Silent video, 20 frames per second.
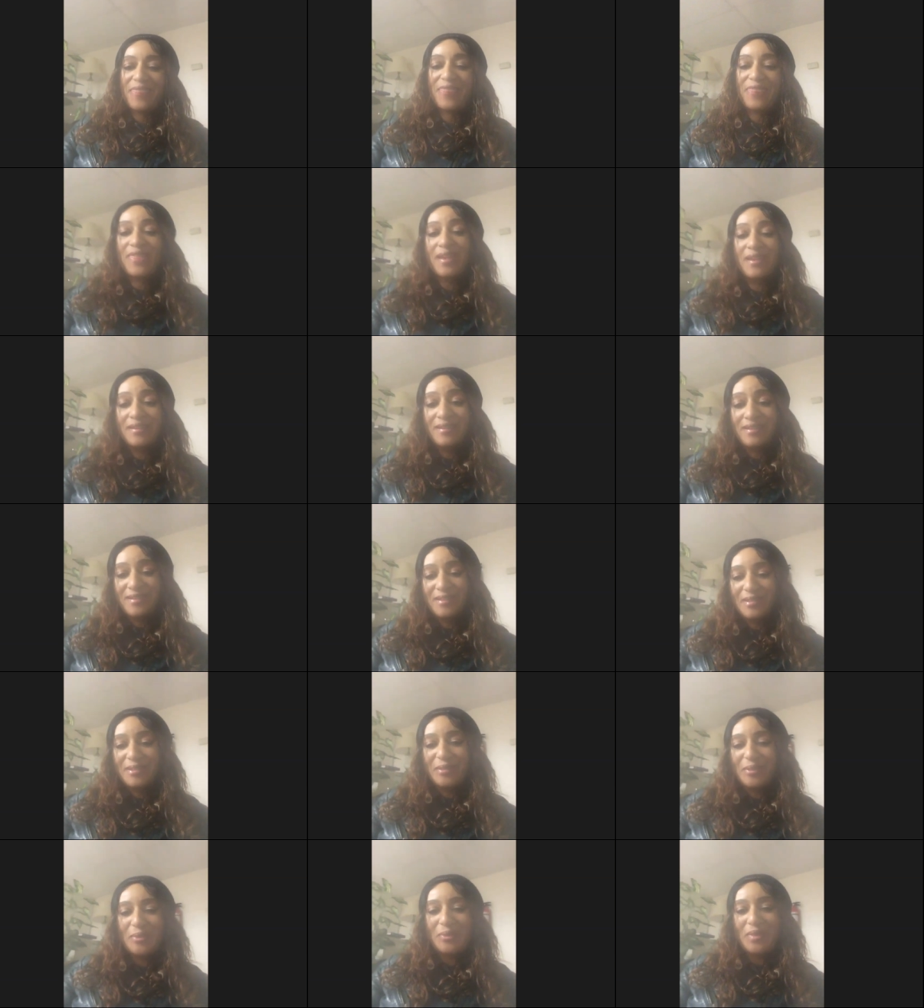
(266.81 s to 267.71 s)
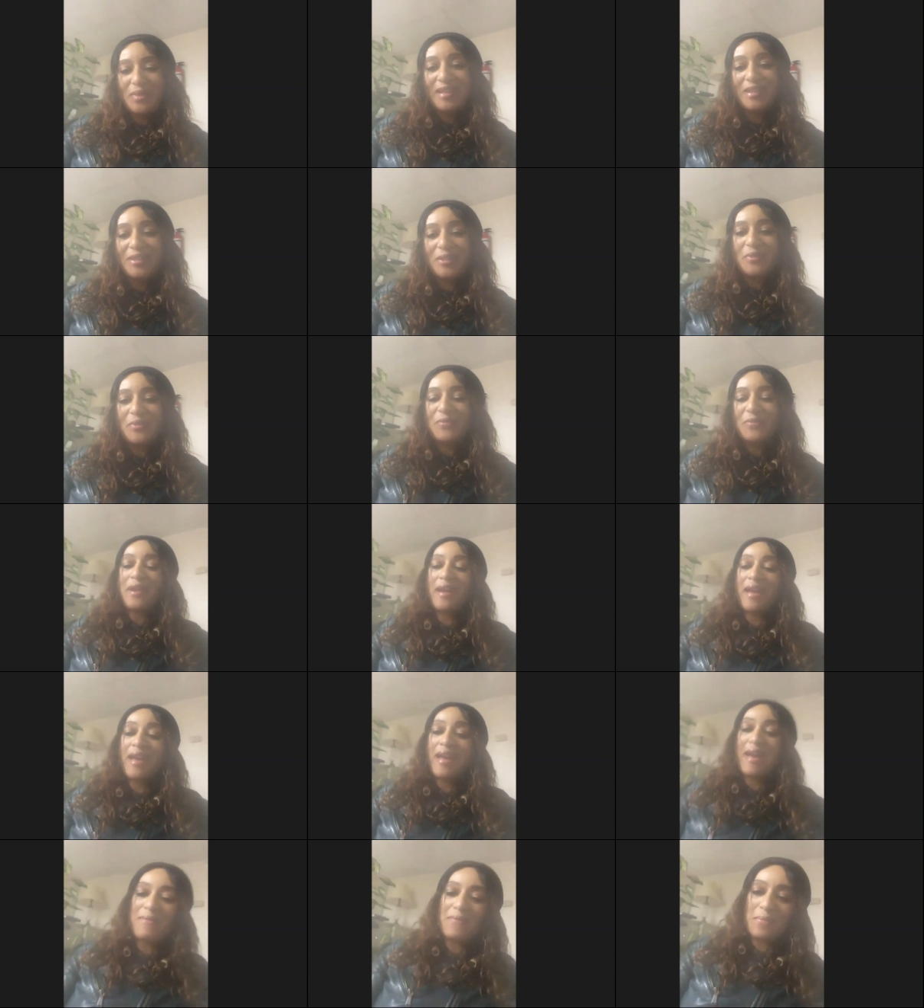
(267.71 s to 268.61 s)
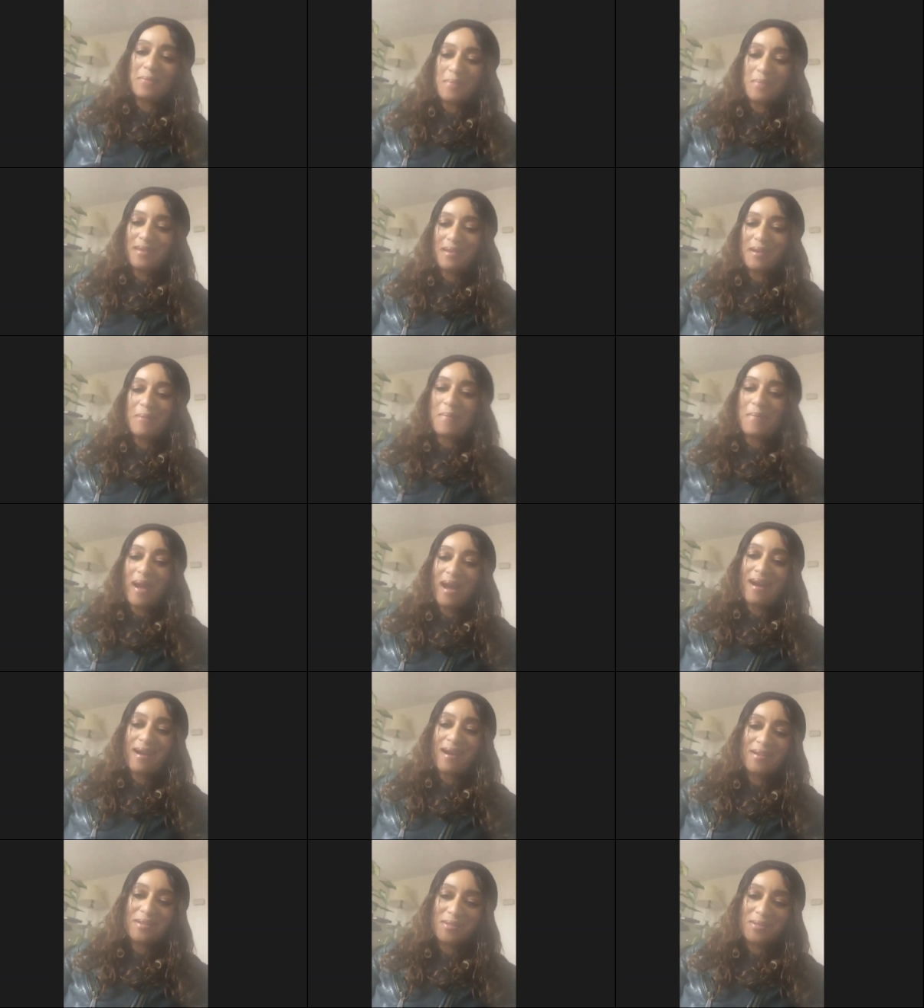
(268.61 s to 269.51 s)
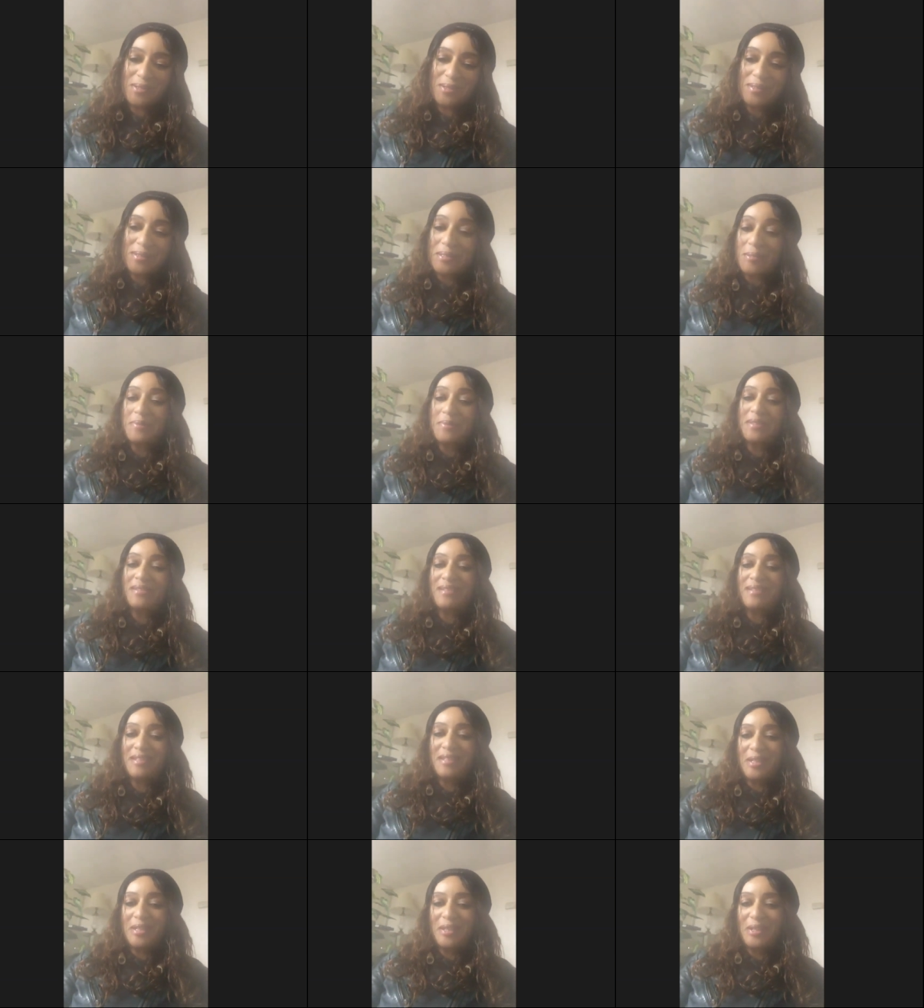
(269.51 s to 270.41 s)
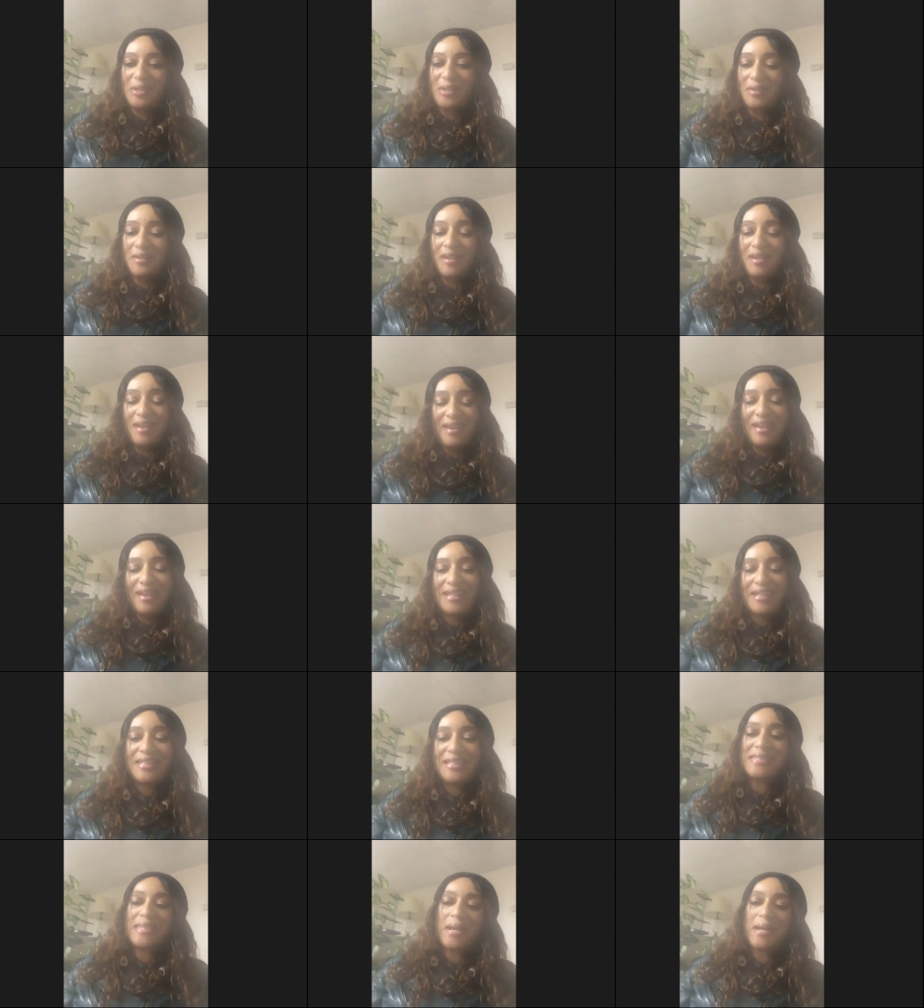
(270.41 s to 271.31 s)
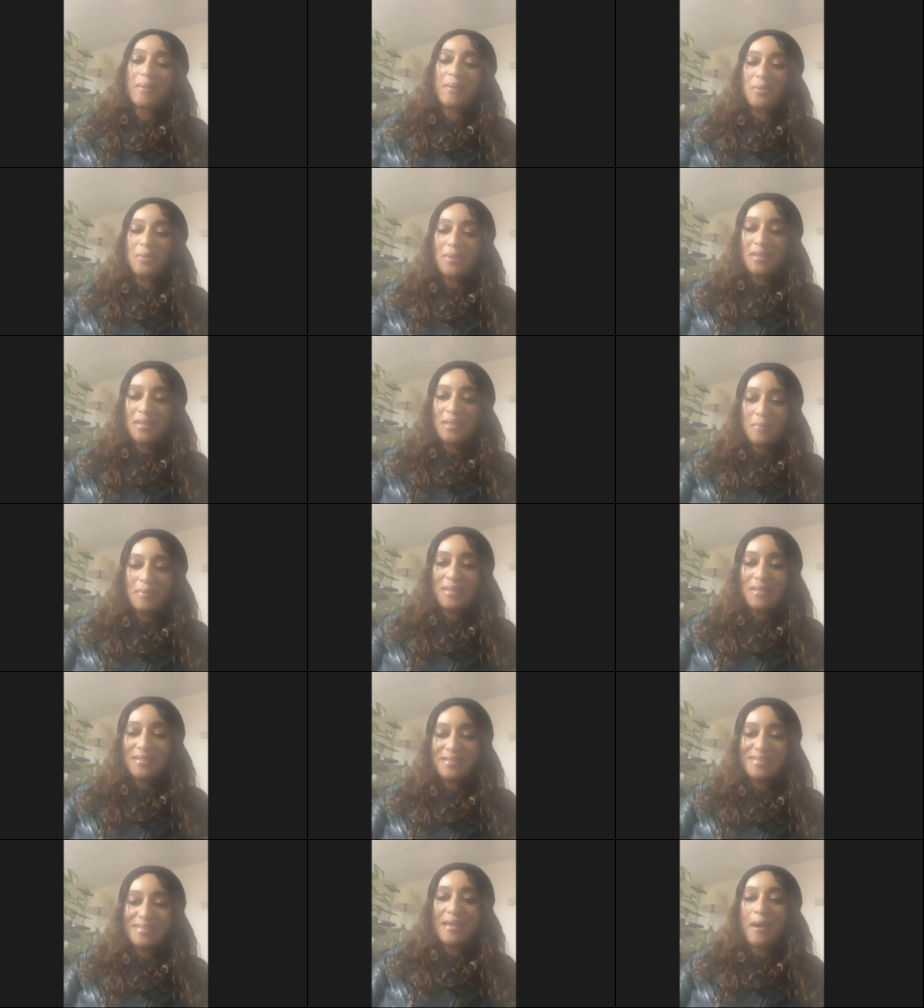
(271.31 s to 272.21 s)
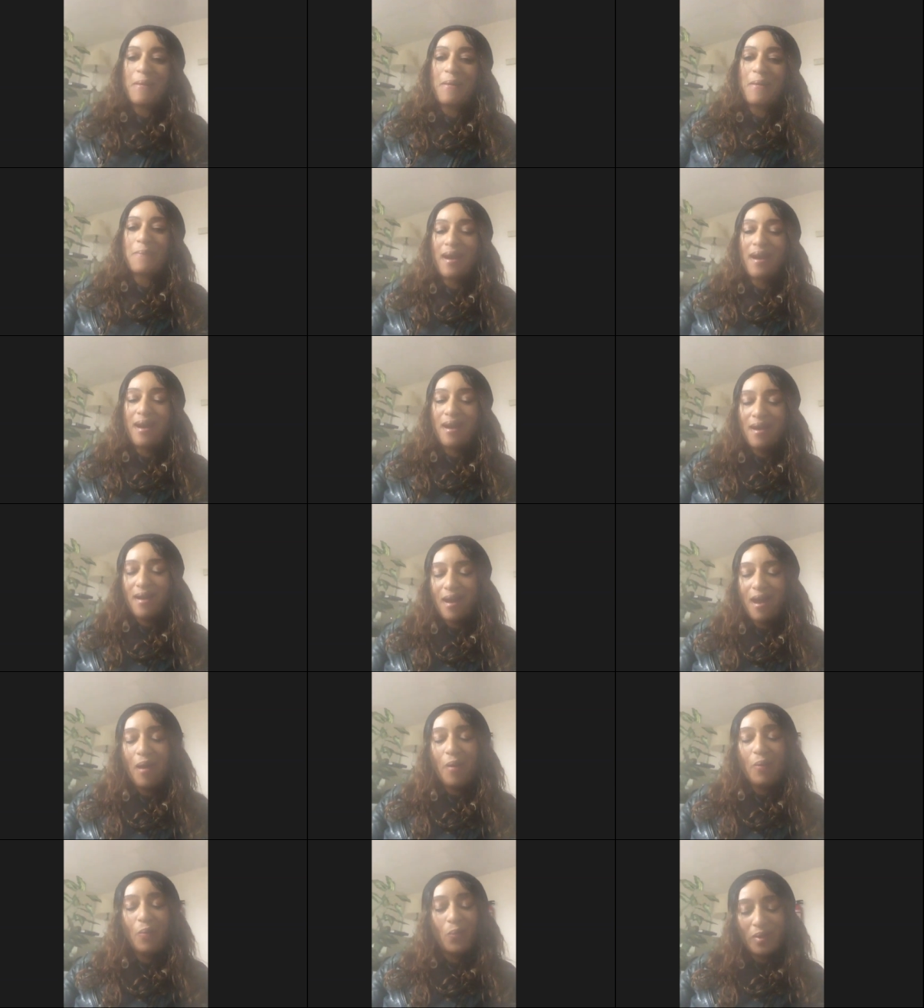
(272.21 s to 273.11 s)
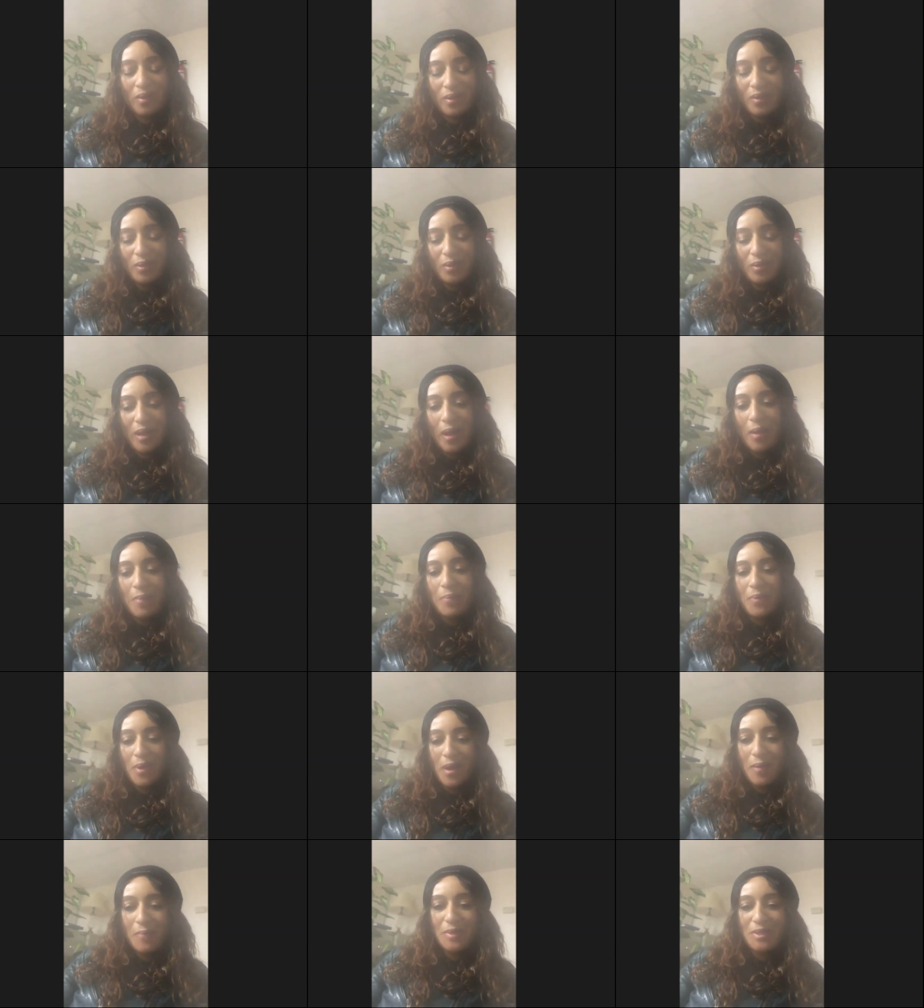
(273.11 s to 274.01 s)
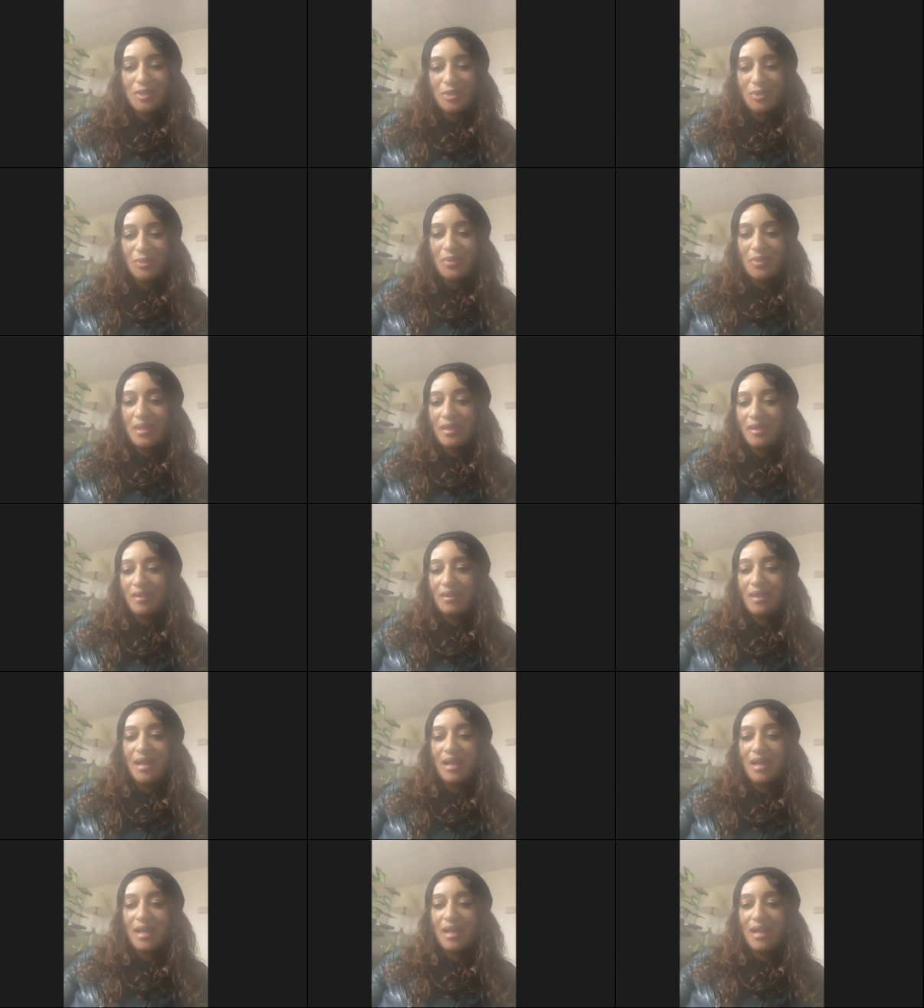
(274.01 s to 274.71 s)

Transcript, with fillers: Thank you. Thank you for having me. I'm honored to be here. Anytime you need me to stop by, I will. I promise you that.